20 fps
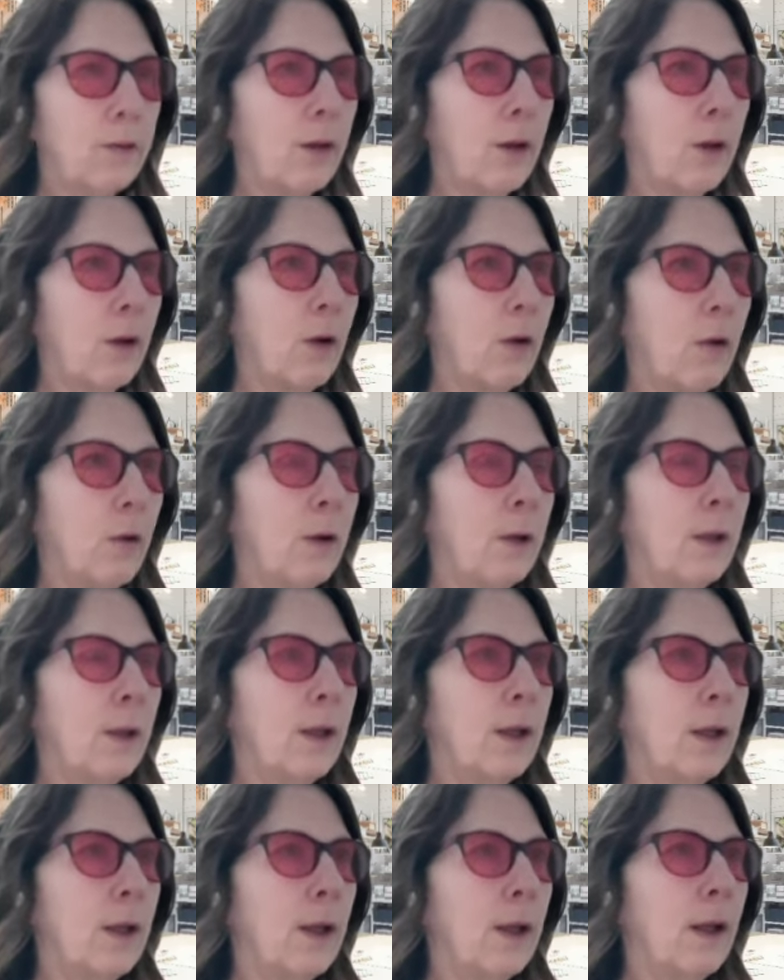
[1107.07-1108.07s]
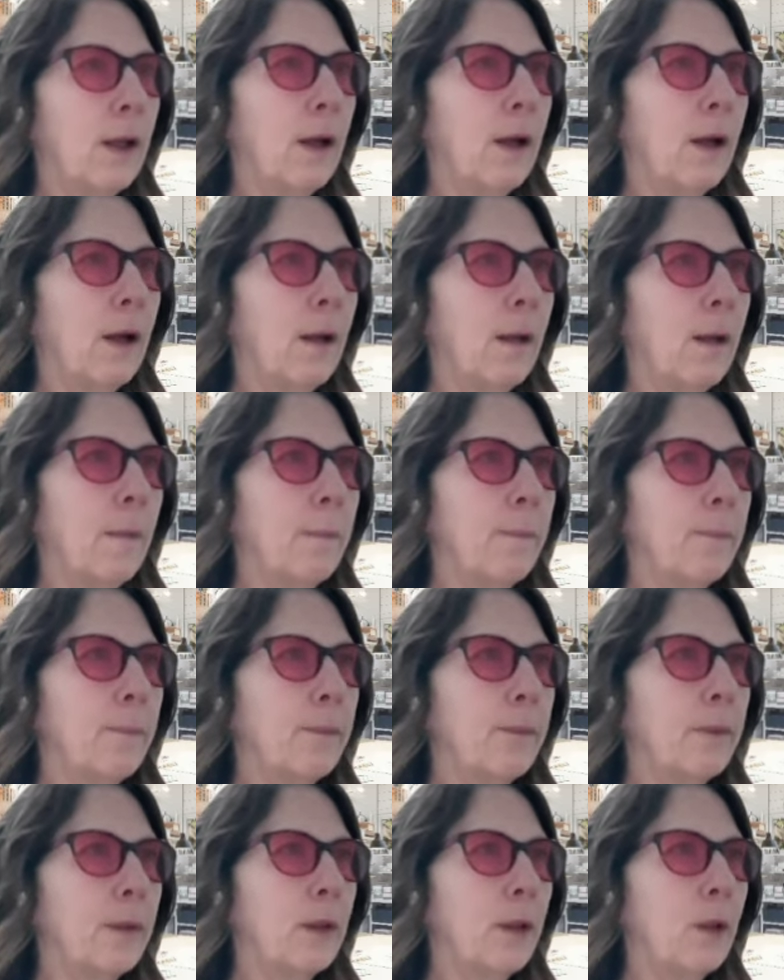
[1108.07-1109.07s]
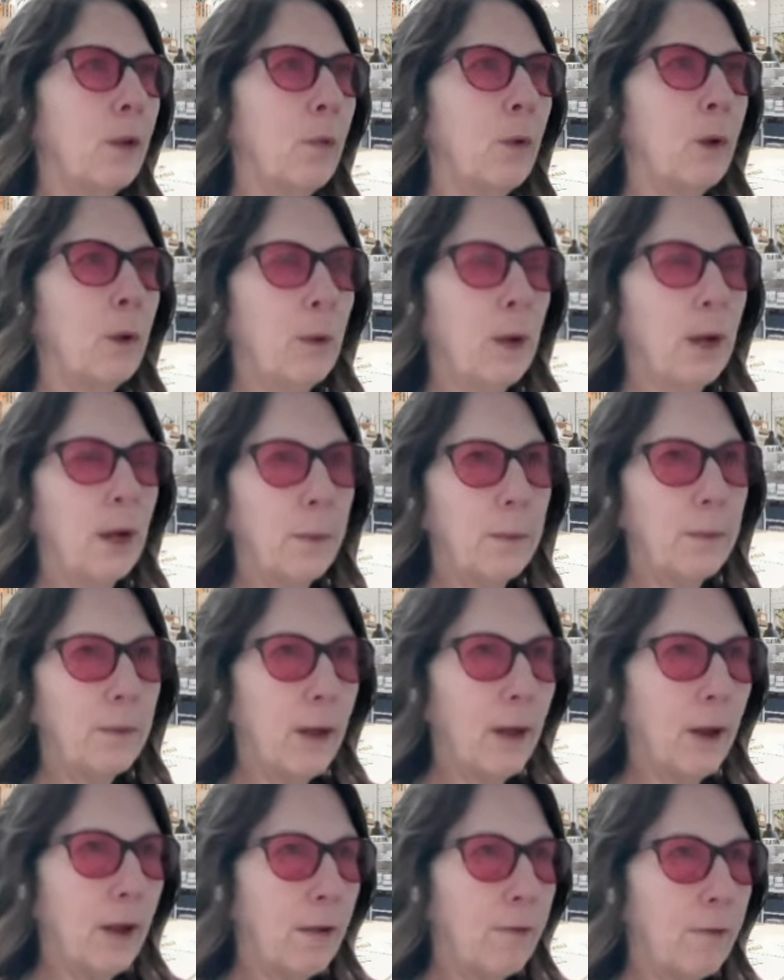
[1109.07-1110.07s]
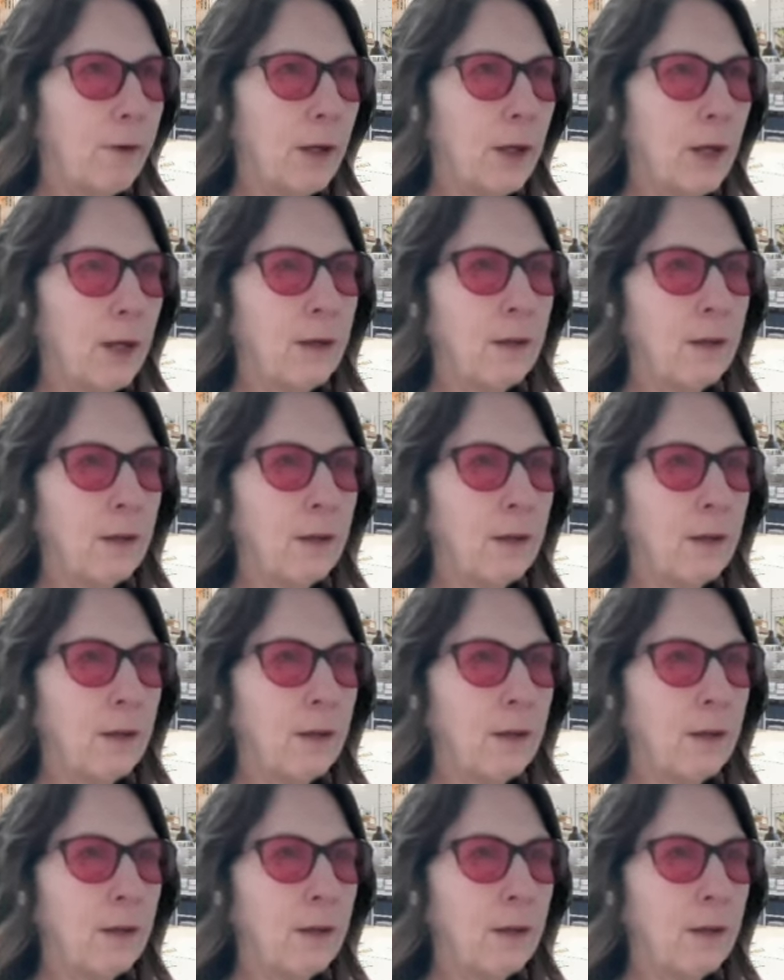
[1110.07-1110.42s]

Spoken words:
So um, we went up to heaven.